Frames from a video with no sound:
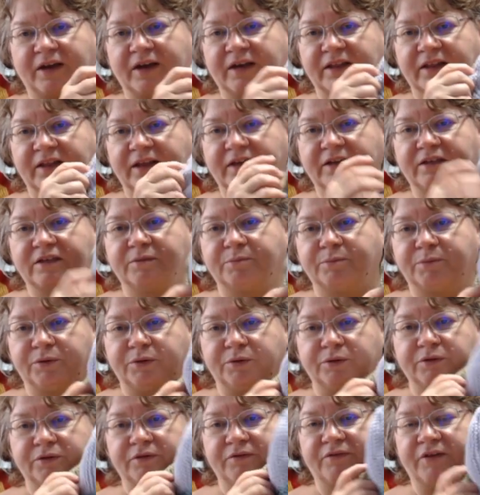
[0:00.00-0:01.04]
I like to
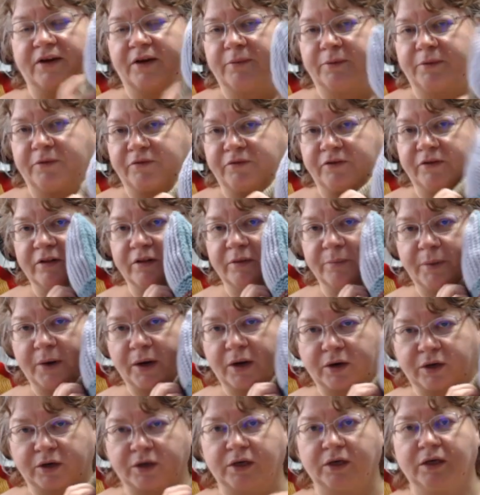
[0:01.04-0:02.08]
pull the fiber fill
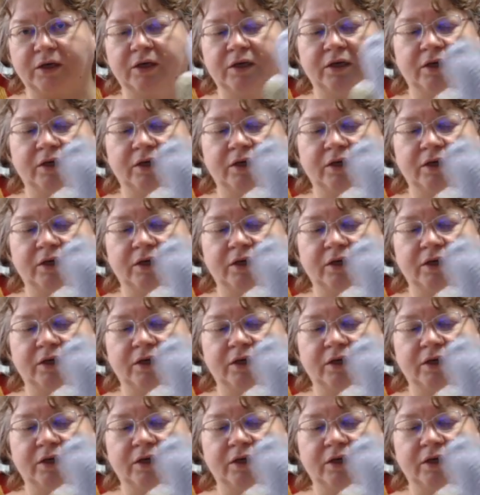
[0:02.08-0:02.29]
apart